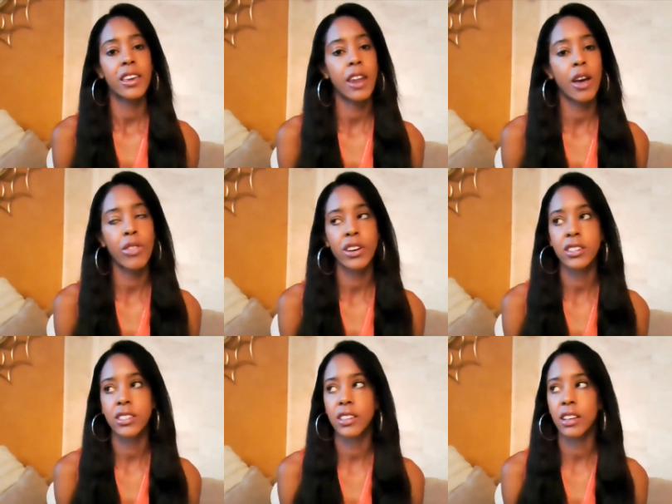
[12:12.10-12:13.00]
you know,
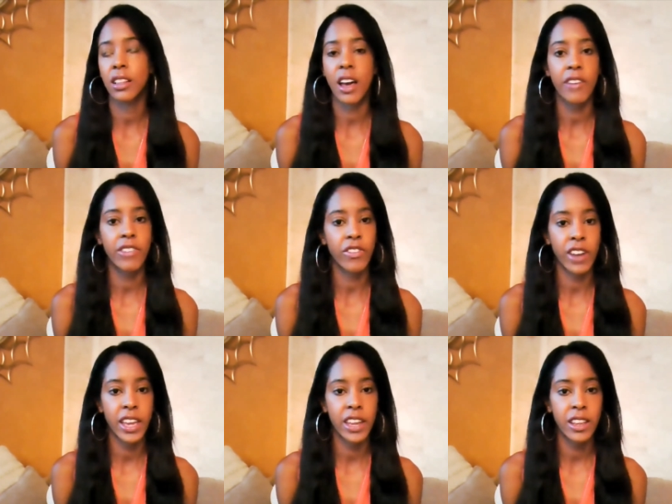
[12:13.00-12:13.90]
there's a lot of
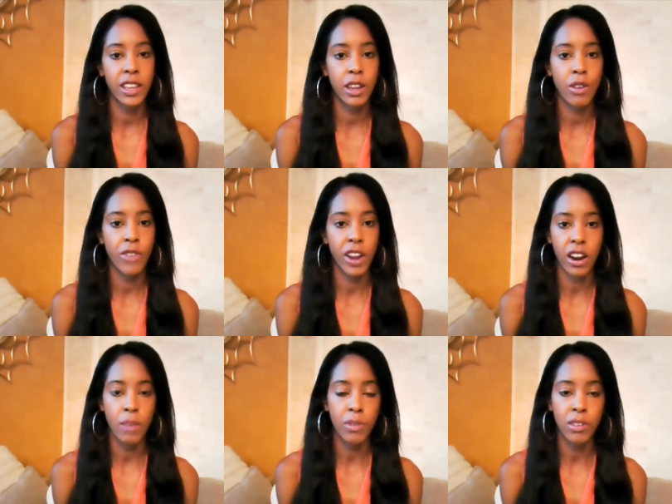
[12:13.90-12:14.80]
different, you know,
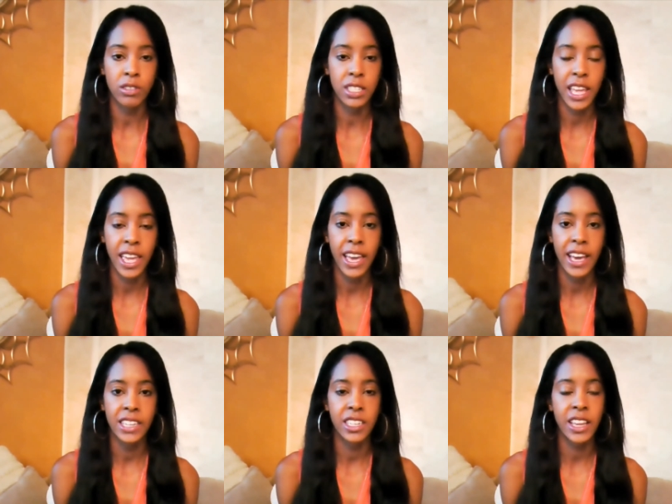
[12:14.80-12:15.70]
variables,
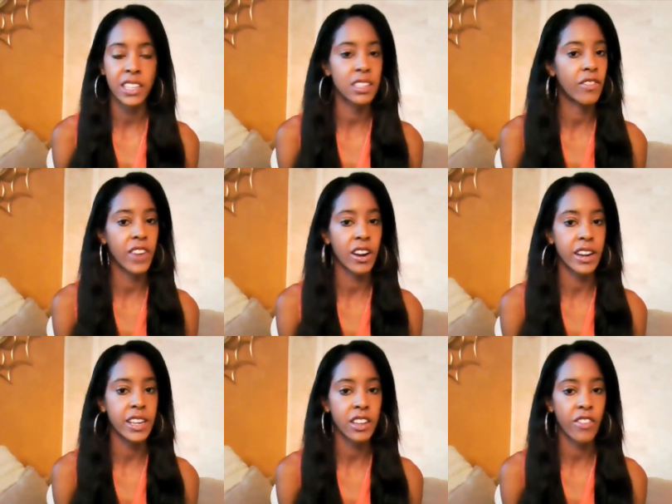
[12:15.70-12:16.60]
and it's a
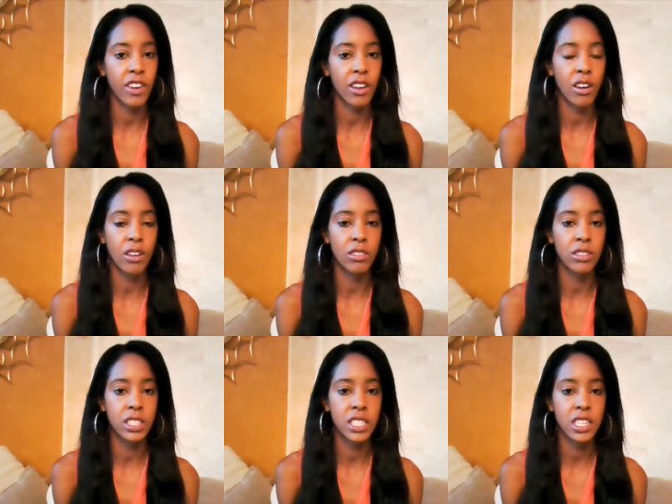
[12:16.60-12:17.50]
very
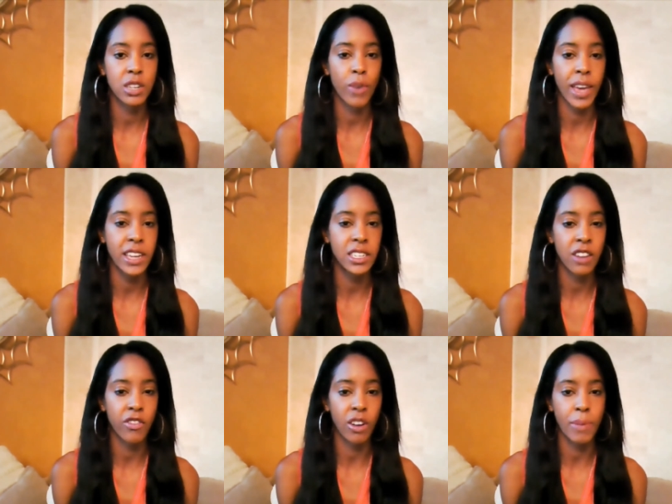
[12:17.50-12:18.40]
difficult
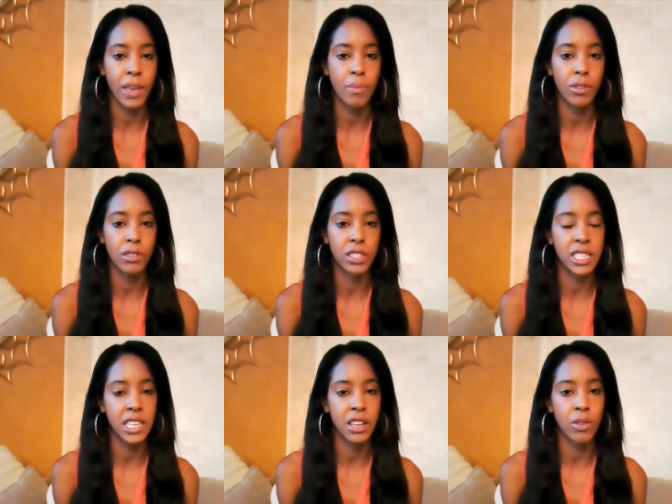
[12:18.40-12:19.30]
situation for people
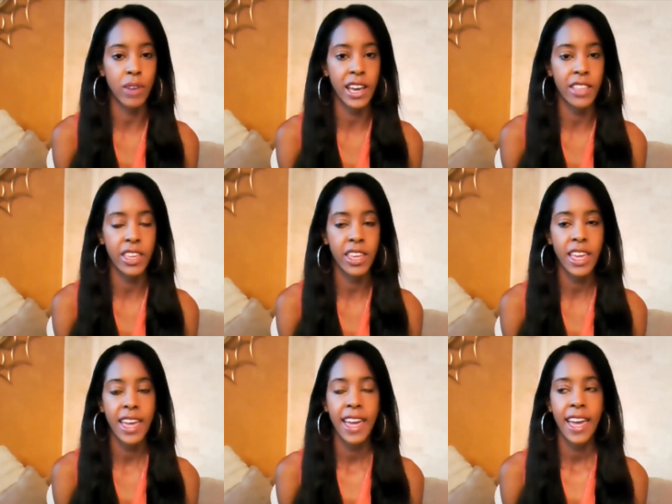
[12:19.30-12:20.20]
to deal with.
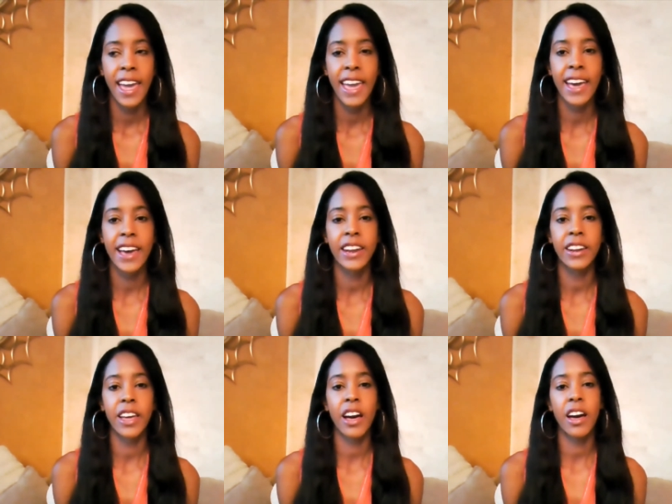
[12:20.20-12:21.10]
And